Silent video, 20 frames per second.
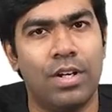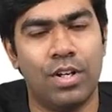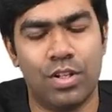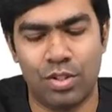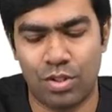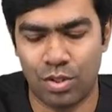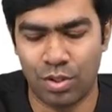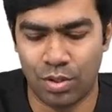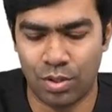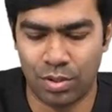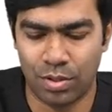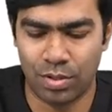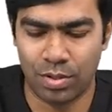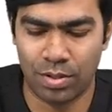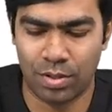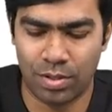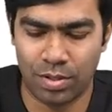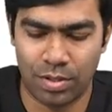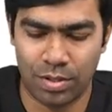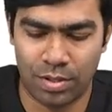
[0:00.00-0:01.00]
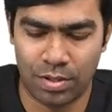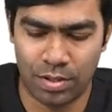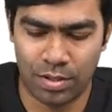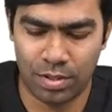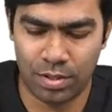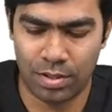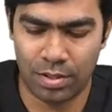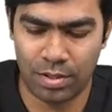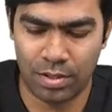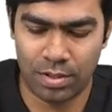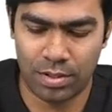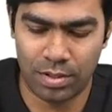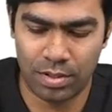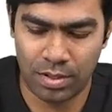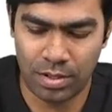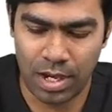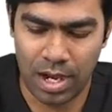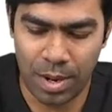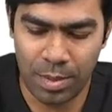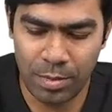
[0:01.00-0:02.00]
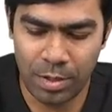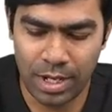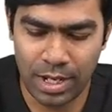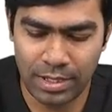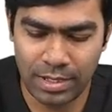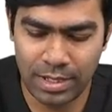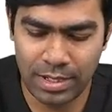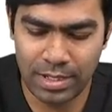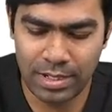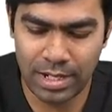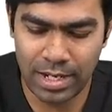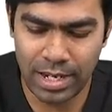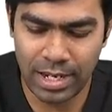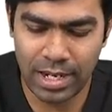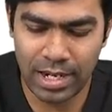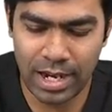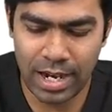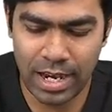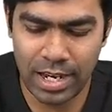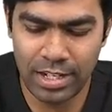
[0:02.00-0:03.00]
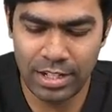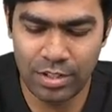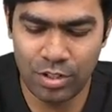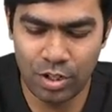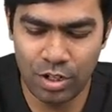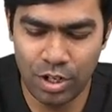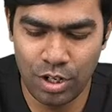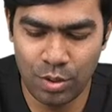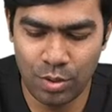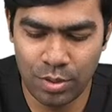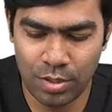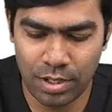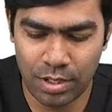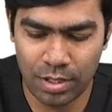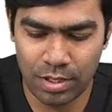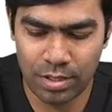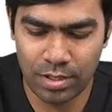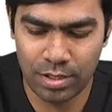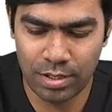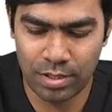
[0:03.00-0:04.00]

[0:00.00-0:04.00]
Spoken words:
So amino acids like isoleucine,